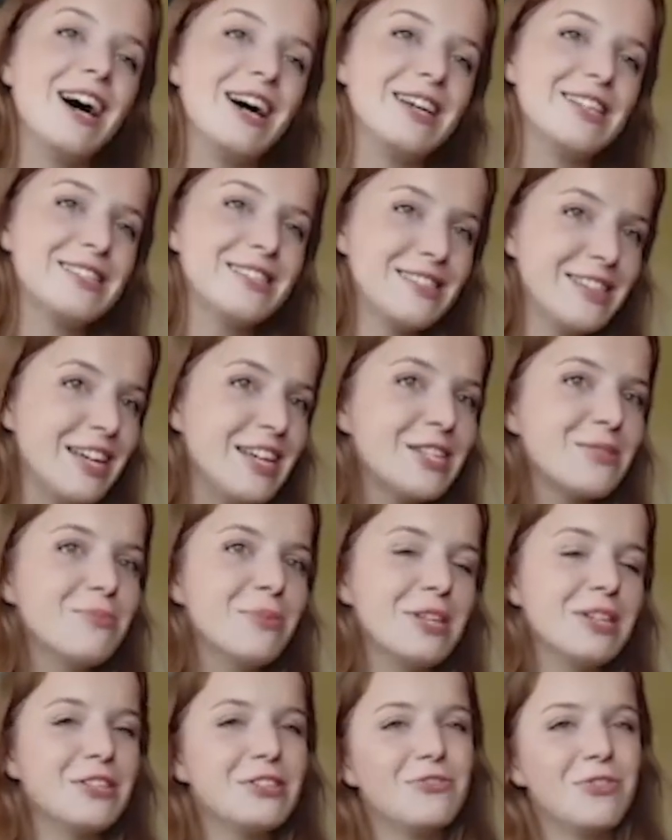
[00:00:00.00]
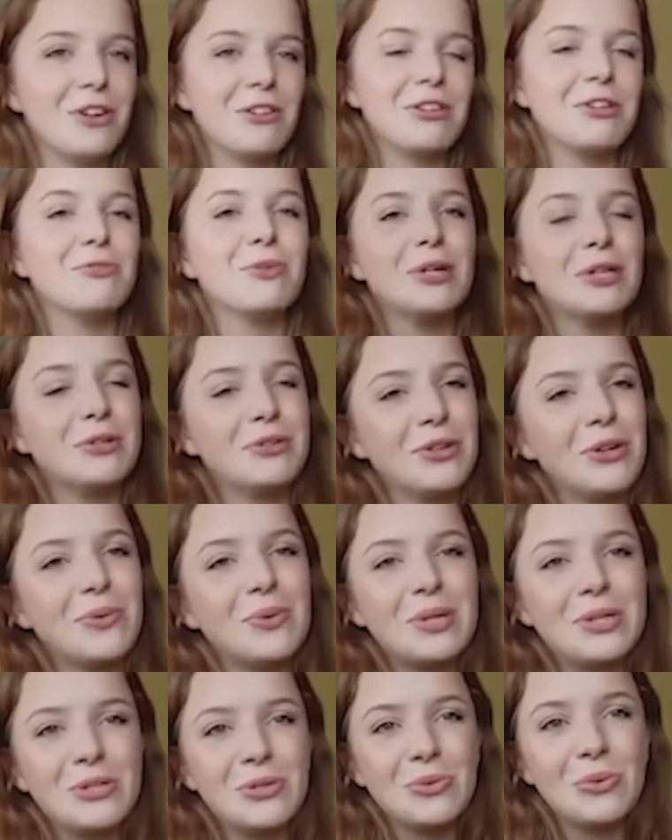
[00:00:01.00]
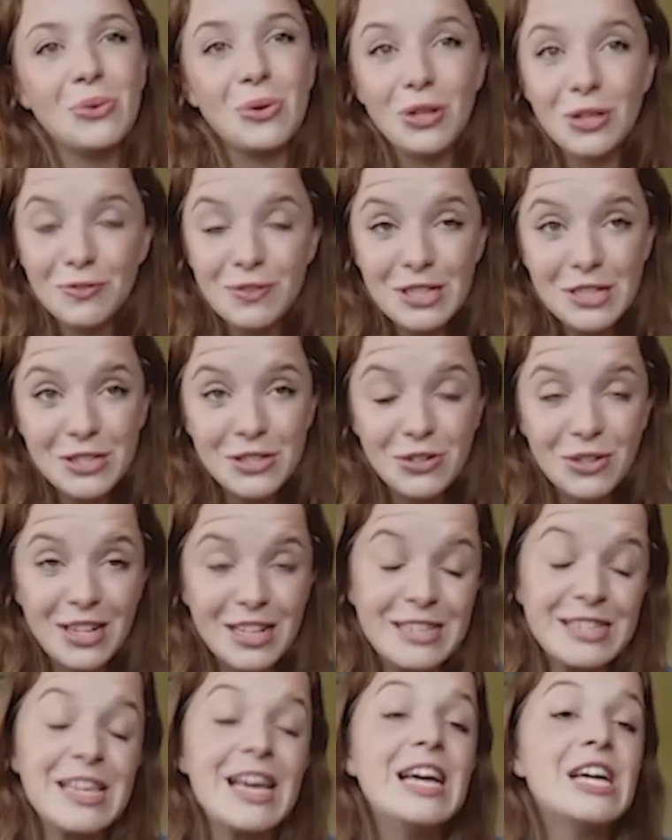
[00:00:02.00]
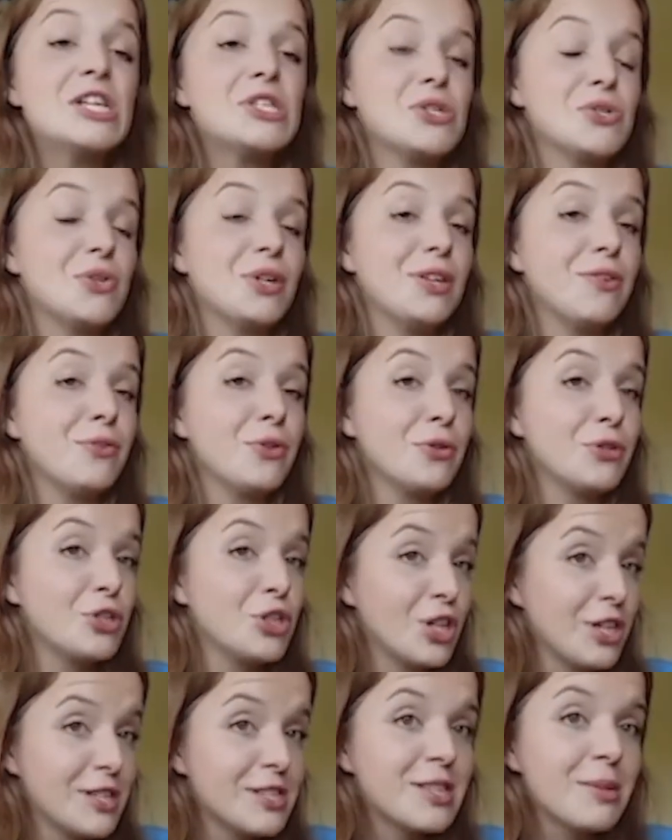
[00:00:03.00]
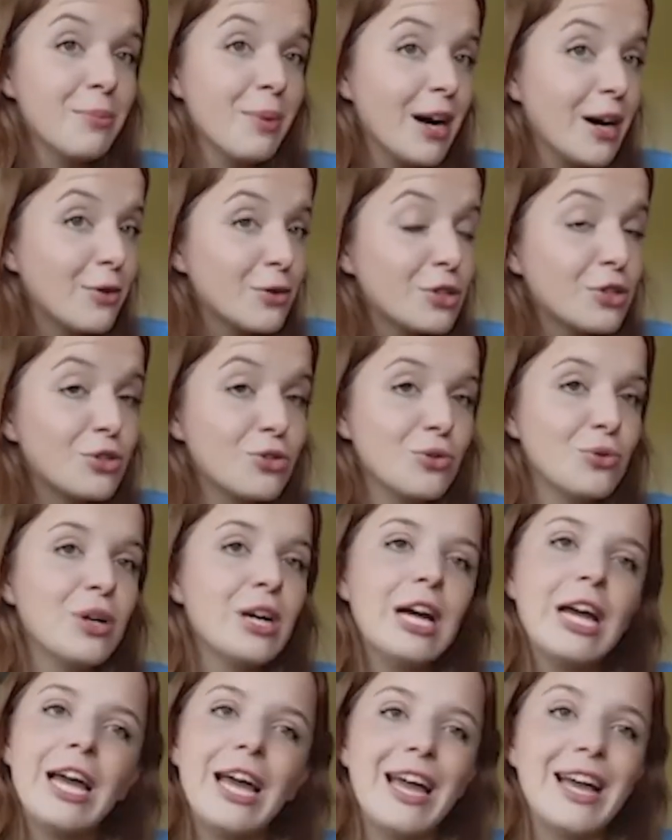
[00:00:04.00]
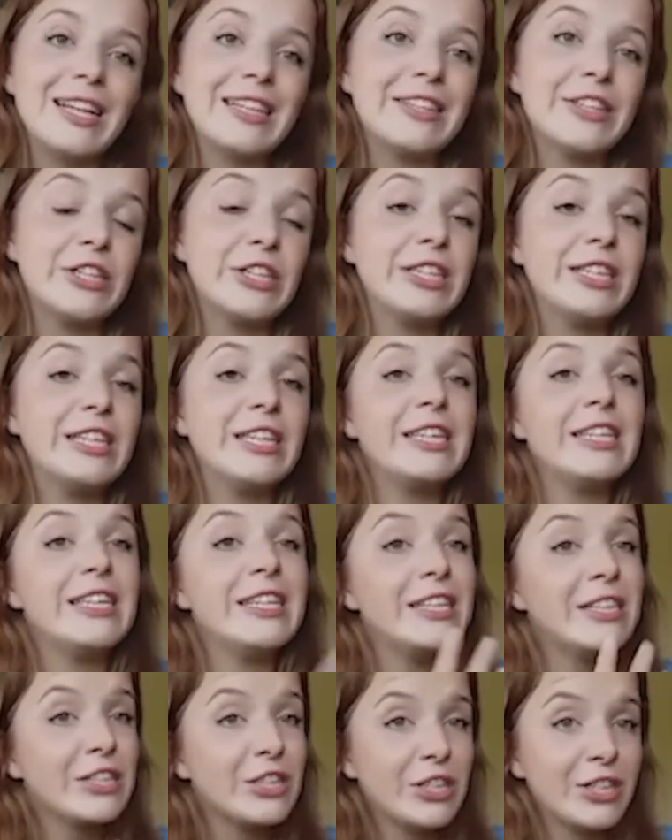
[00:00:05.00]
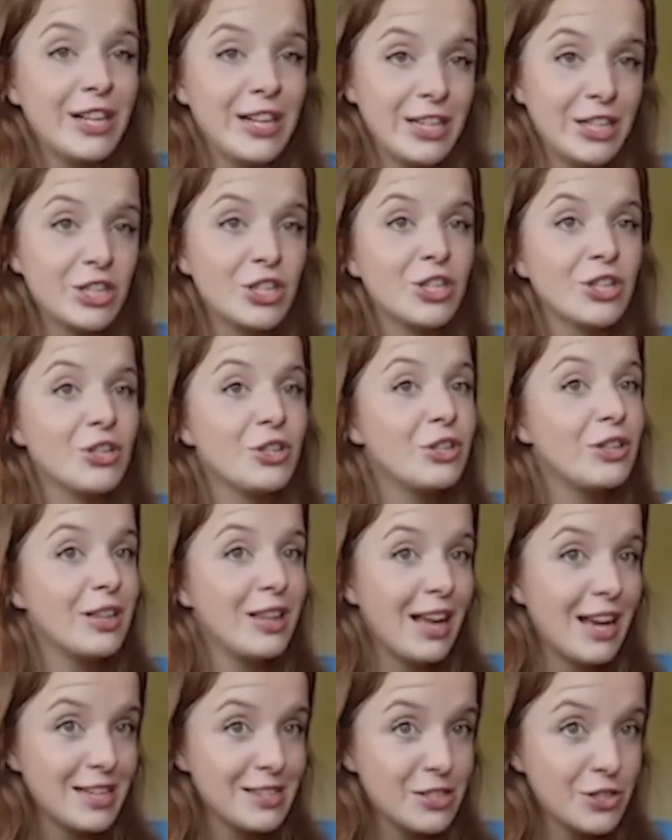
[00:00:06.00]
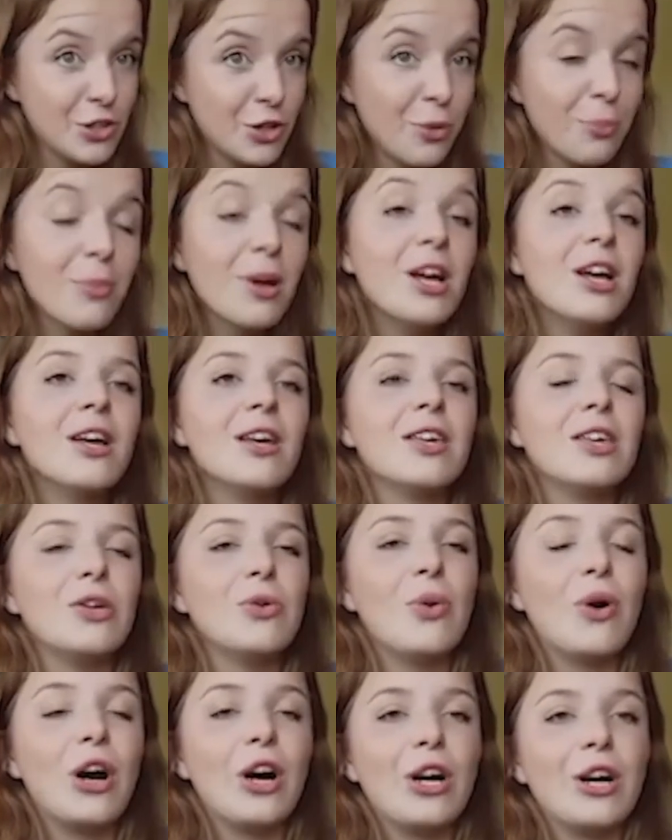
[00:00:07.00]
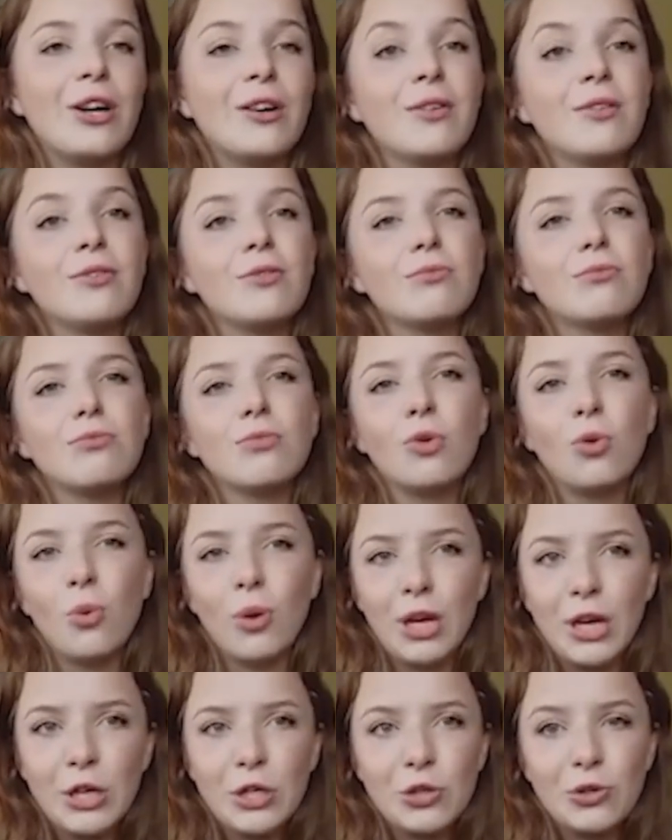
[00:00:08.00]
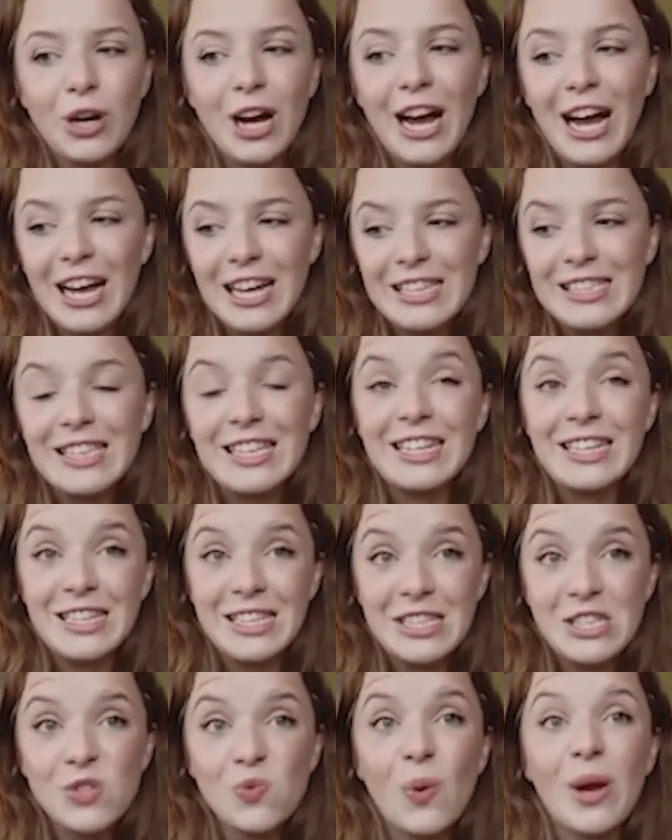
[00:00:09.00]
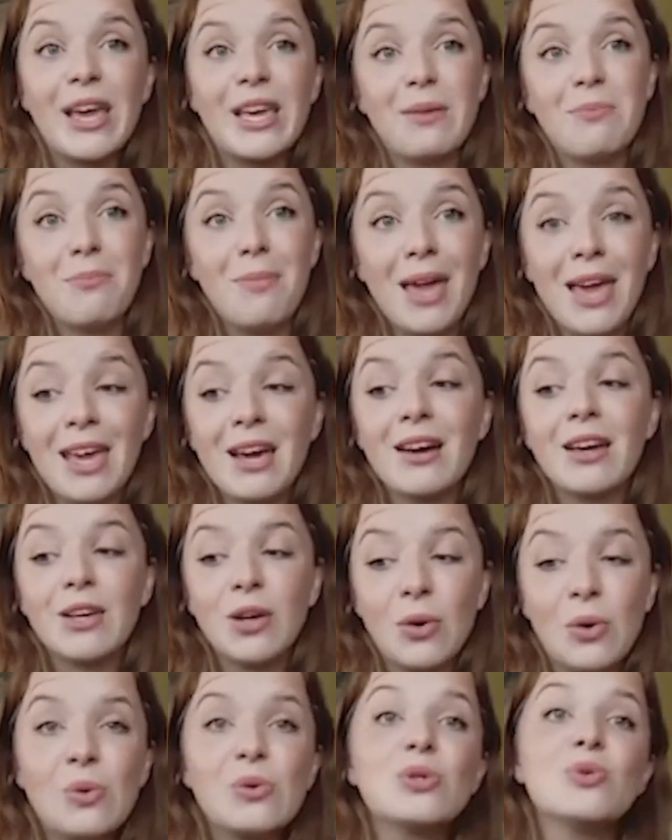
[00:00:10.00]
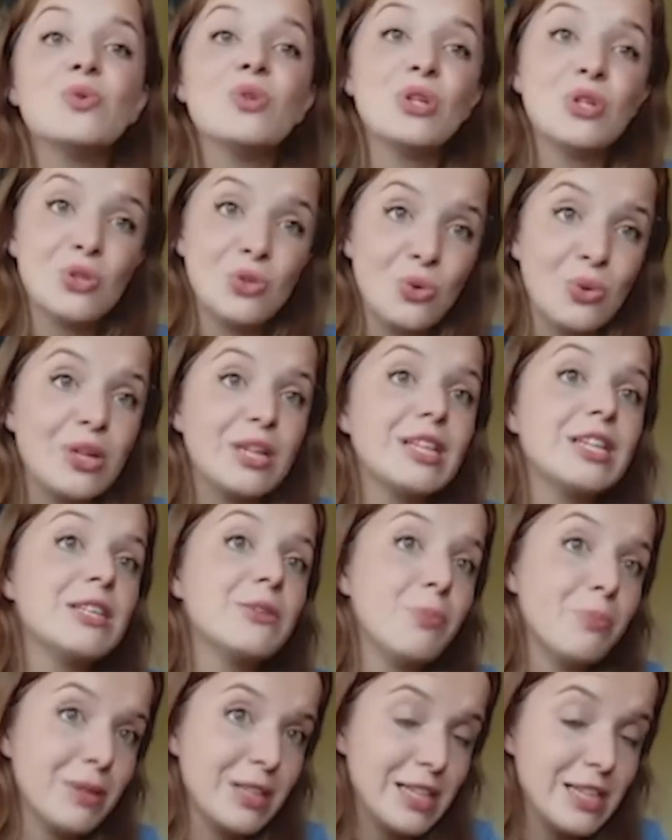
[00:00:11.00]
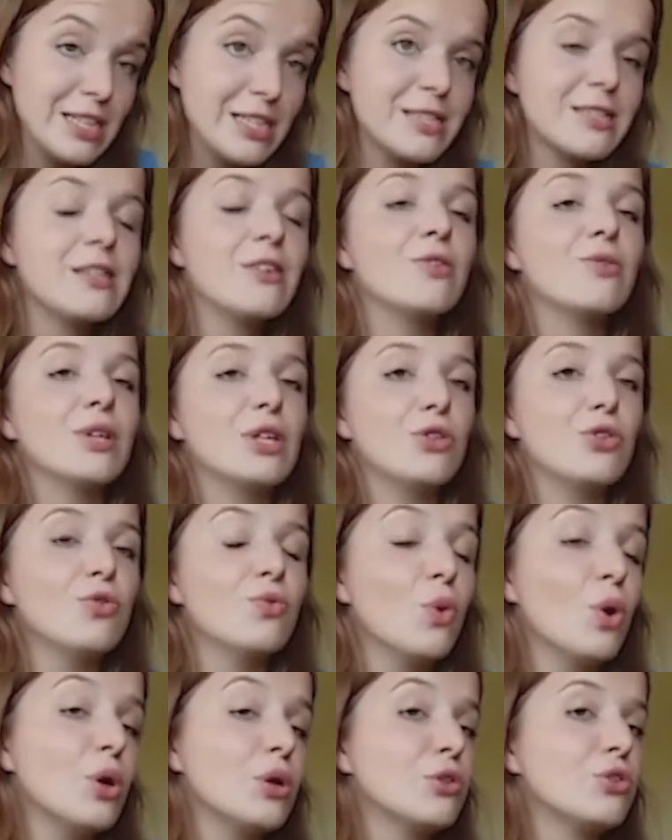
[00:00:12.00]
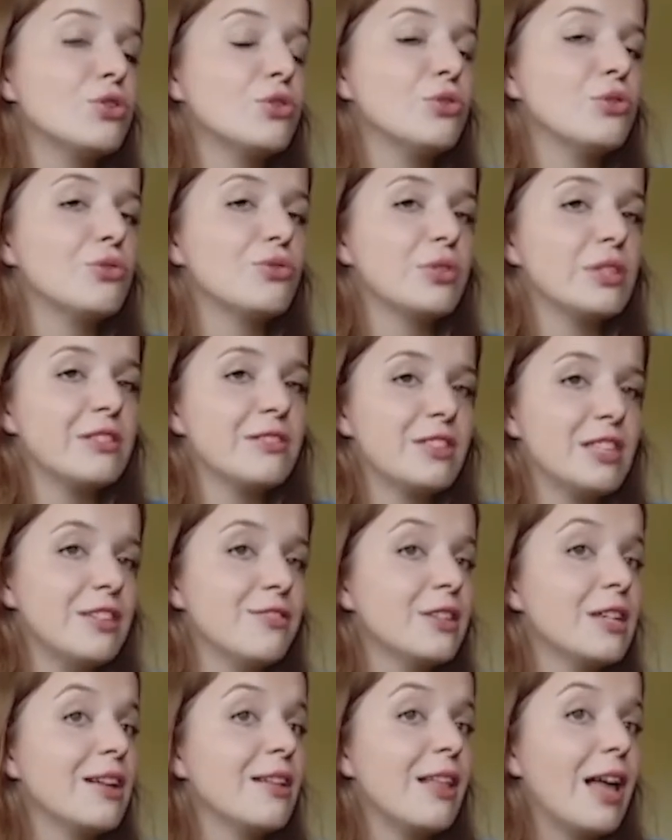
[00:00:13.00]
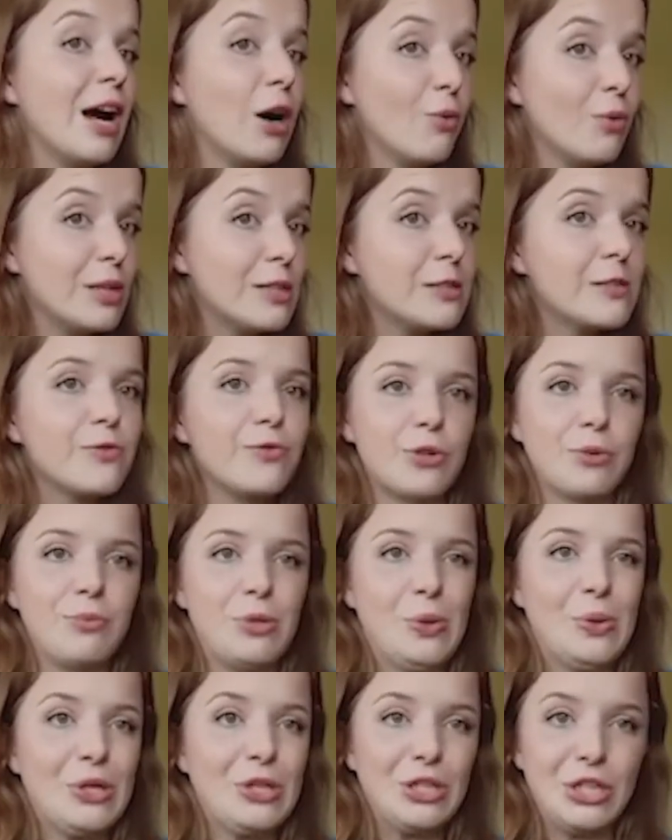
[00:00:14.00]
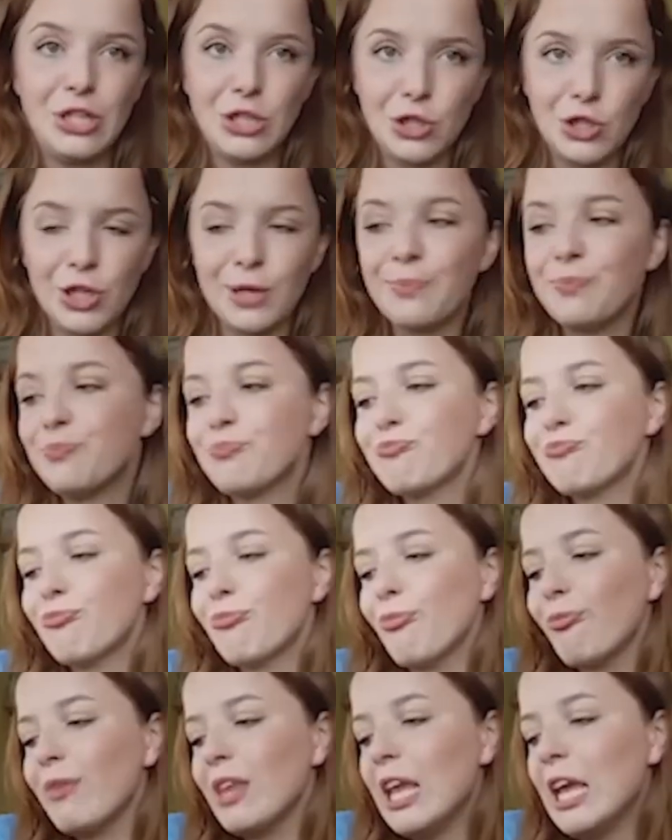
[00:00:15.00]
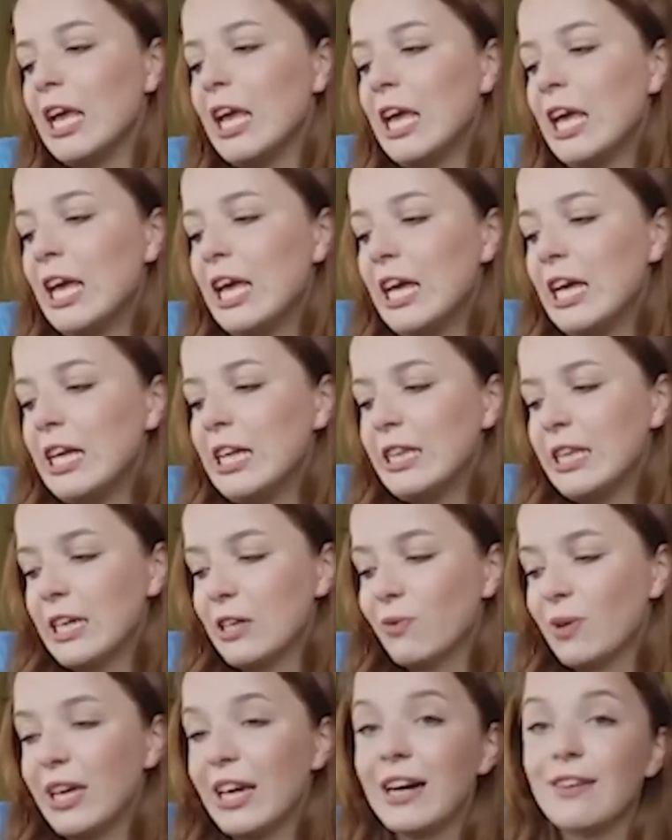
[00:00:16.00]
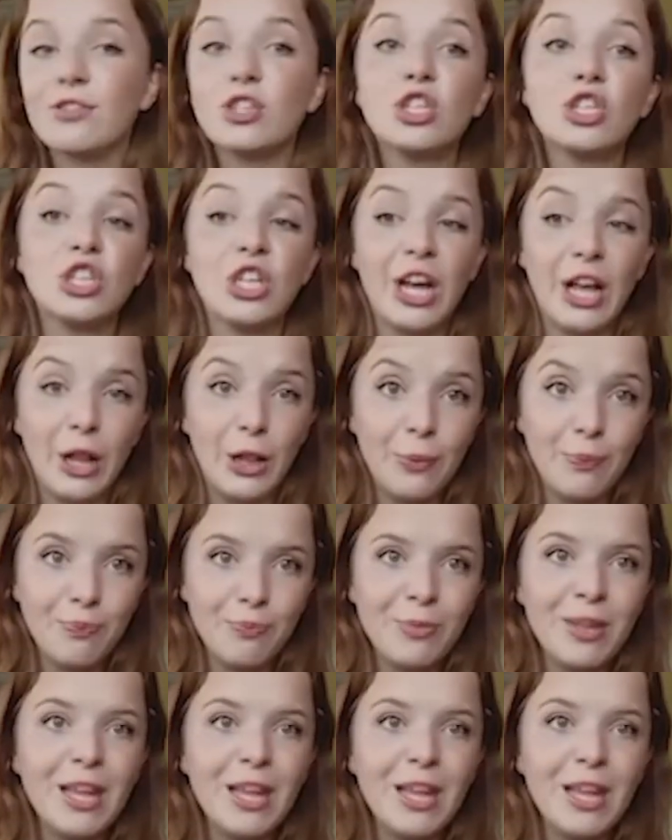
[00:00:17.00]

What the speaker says: A statement very well known to all of the students. So if you're just about to enter the international classroom, you are going to ask in this way, may I go to the toilet, please? When you want to receive an allowance from your teacher. Then we have shall.